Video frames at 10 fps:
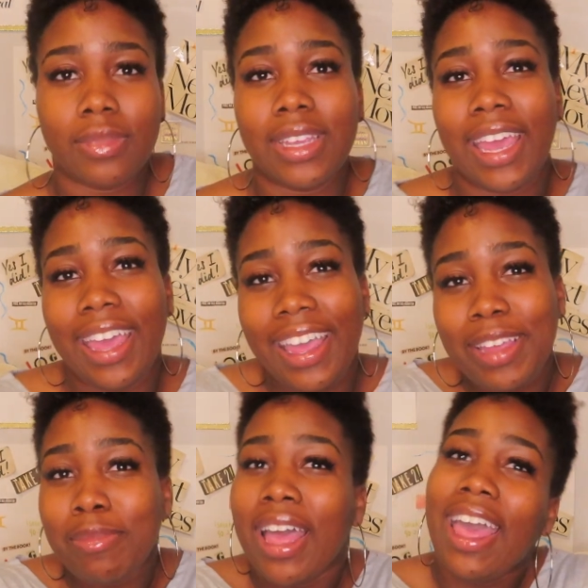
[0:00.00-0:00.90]
Hey,
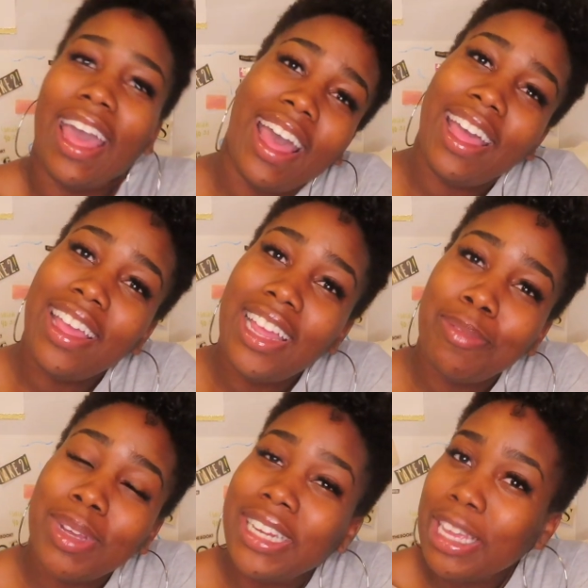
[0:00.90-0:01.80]

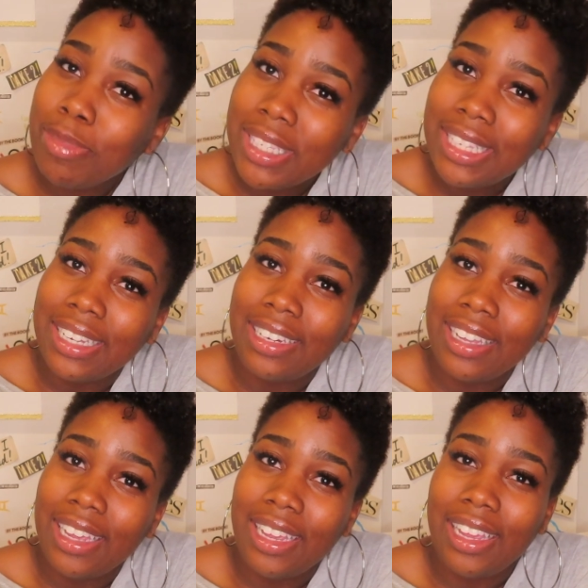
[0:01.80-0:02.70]
my name is
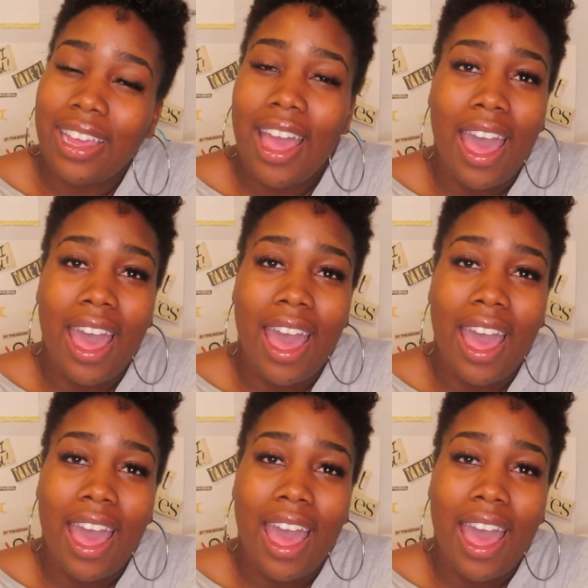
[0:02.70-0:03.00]
Sydney.